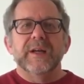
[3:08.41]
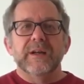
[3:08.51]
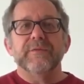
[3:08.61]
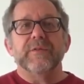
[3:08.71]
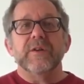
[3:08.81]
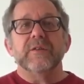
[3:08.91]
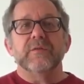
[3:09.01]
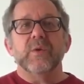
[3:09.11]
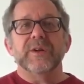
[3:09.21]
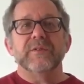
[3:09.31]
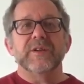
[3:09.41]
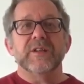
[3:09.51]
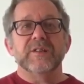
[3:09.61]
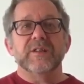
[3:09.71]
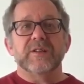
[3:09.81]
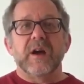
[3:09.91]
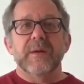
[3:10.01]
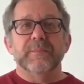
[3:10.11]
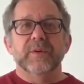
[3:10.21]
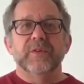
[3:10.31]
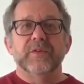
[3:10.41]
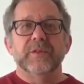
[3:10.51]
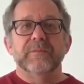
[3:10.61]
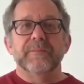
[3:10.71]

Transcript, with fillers: in front of one of his disciples.